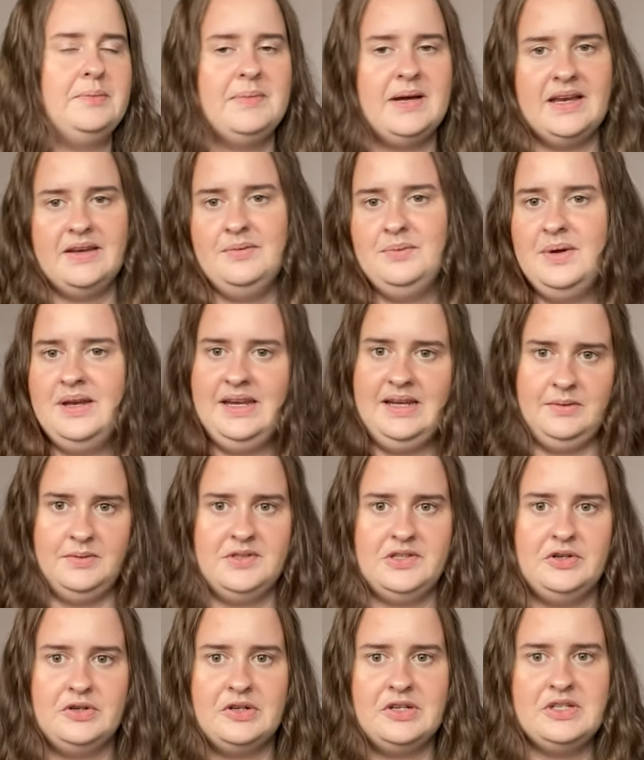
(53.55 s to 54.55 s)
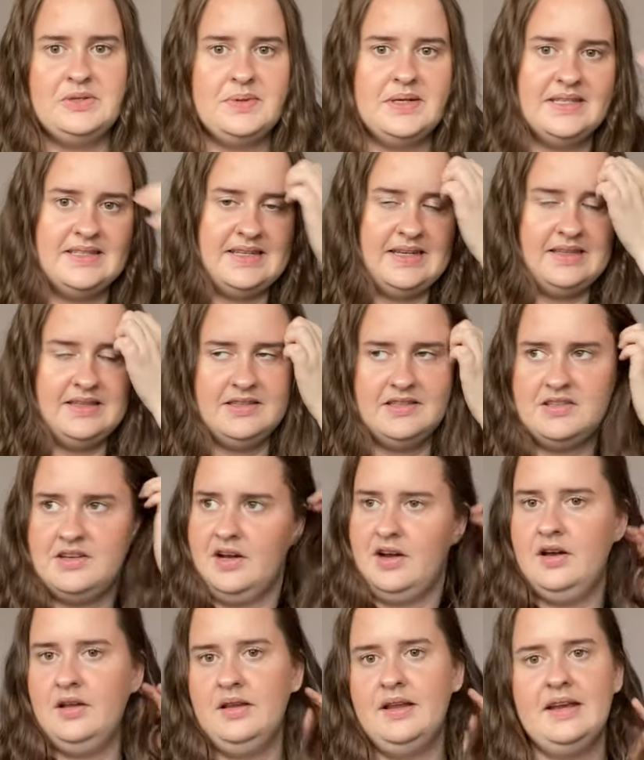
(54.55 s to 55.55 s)
man when he was talking to us at the
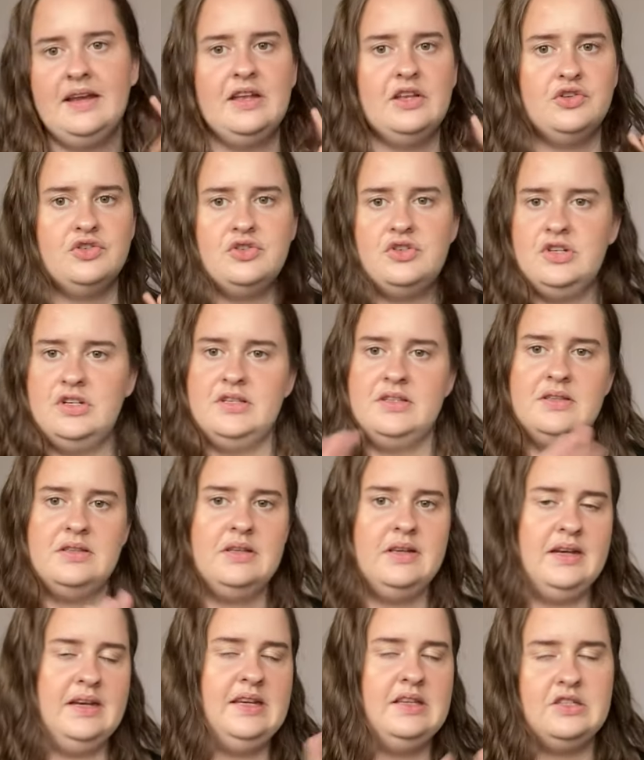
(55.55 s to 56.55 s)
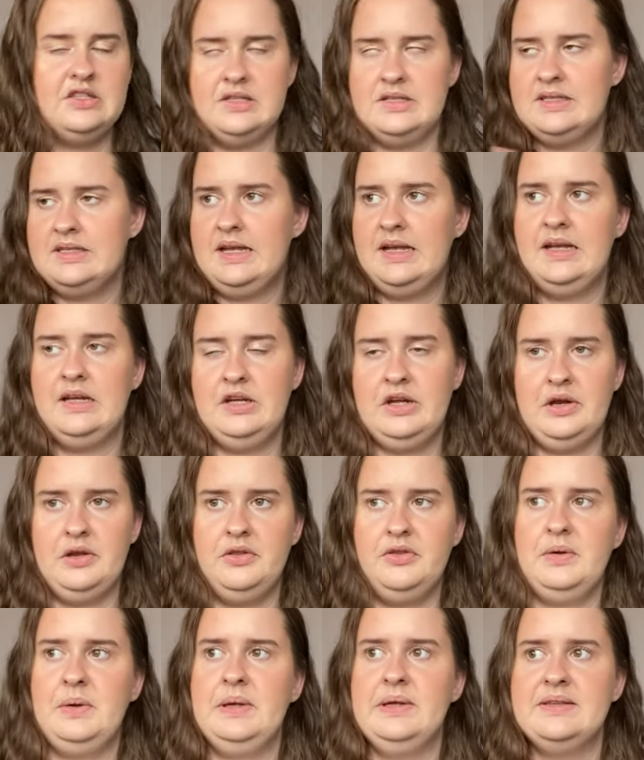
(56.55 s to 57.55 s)
start like introduced like just say going
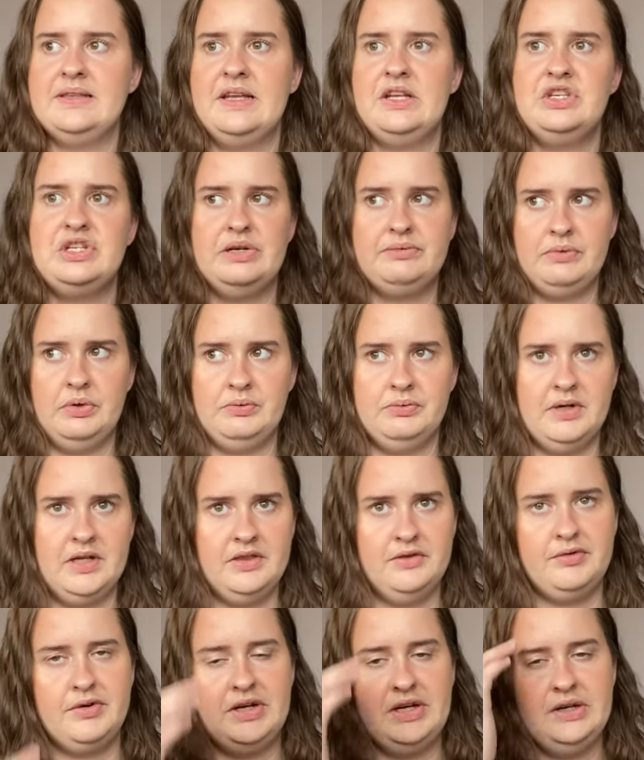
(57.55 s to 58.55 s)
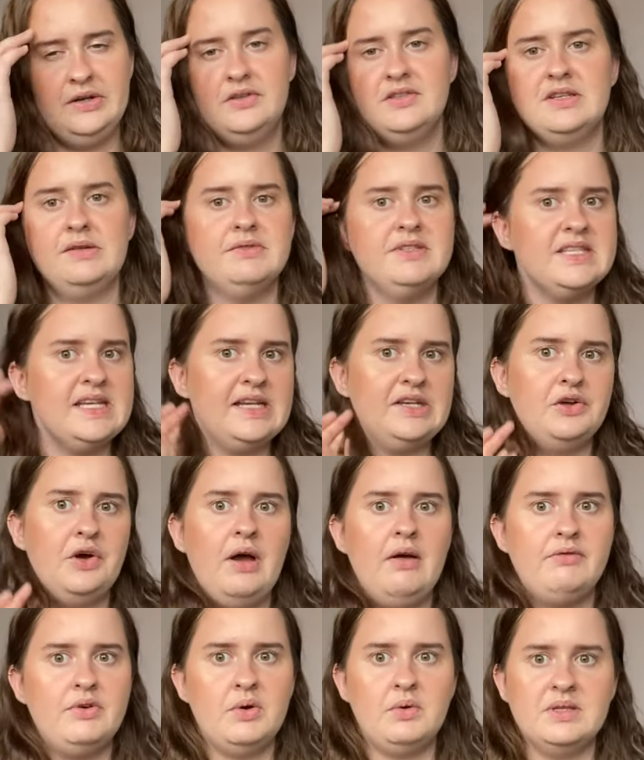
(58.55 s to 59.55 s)
through his like general run through because obviously not
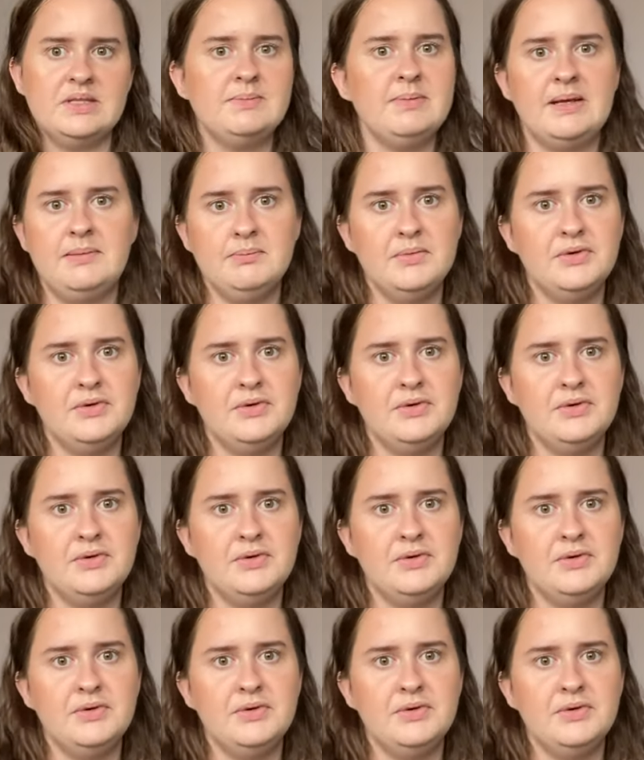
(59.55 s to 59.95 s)
everyone's been